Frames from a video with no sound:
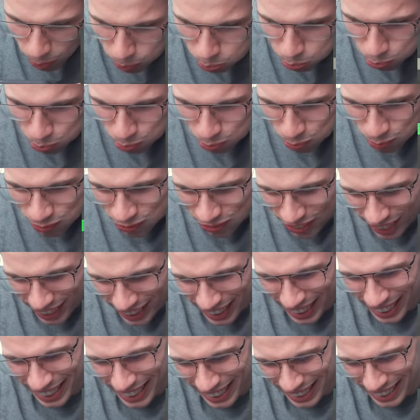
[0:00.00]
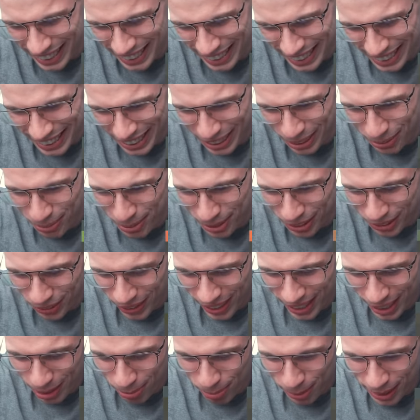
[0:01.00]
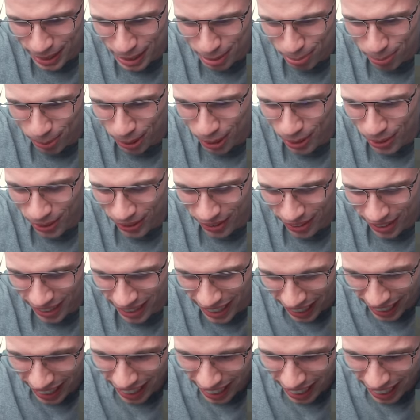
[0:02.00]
the cube straight up exploded.